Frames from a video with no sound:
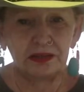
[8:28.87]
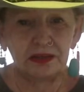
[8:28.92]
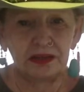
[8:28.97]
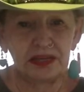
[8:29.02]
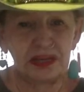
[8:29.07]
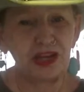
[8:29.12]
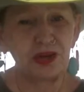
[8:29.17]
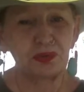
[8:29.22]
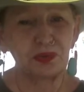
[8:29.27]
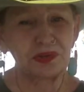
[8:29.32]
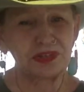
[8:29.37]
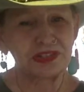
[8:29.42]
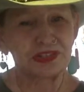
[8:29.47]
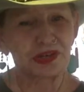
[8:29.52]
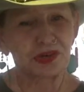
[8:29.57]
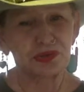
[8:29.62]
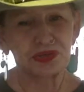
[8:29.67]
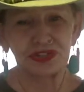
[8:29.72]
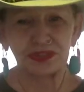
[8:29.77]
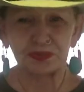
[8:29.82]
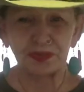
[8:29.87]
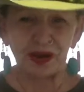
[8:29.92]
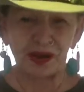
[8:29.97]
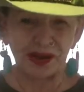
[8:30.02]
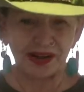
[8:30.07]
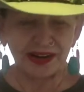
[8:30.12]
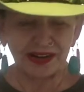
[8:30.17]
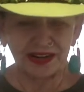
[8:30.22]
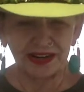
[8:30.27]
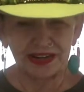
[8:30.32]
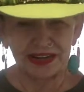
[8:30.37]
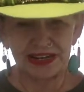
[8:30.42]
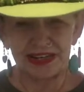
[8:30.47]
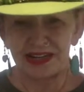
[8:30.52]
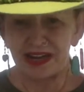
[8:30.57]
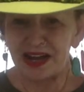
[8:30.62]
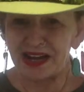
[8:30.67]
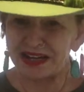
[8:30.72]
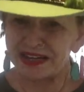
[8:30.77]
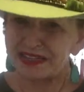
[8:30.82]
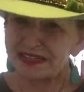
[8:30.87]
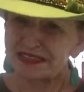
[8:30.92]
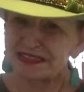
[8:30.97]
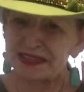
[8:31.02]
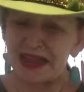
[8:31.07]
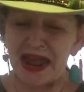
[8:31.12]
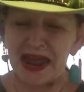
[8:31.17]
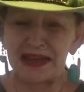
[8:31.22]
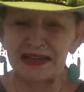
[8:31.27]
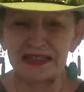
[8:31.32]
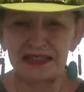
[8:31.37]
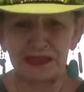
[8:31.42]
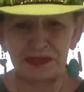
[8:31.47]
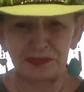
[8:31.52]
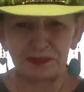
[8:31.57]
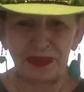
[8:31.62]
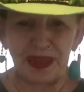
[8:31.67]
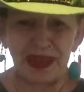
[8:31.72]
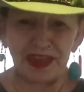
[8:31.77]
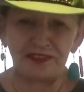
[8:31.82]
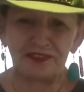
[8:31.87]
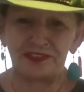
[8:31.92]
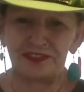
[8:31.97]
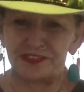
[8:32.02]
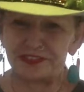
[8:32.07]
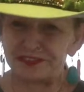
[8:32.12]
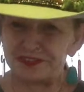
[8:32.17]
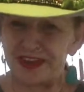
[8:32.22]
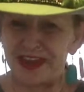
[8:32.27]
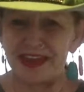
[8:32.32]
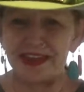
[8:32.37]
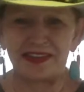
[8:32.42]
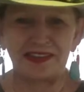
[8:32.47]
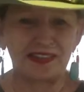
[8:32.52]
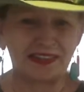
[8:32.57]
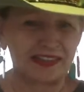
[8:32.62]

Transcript: He was so smart, he got his daddy to pay for fake